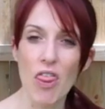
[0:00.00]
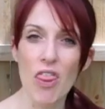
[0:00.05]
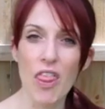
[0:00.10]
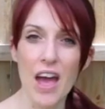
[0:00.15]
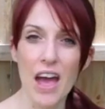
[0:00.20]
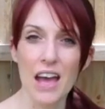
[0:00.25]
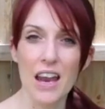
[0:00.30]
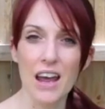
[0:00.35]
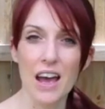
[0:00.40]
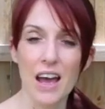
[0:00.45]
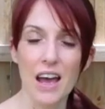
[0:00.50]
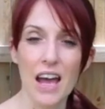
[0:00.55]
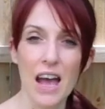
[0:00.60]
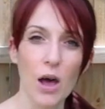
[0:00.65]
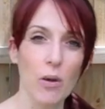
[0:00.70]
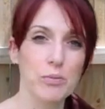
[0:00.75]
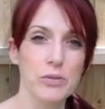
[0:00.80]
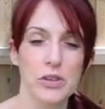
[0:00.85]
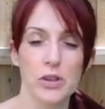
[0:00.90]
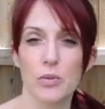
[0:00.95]
that
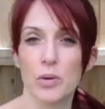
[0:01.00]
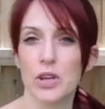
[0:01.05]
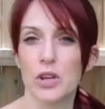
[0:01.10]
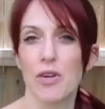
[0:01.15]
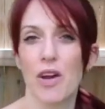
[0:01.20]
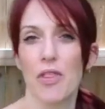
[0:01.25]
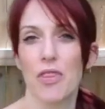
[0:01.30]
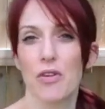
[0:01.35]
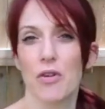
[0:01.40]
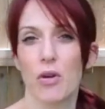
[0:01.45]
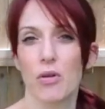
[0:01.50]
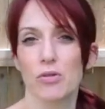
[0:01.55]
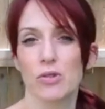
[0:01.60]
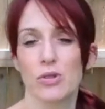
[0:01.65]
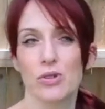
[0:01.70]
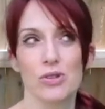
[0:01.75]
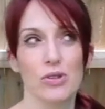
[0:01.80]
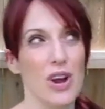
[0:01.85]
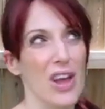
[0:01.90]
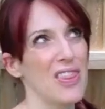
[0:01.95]
helps you when you're at the grocery store.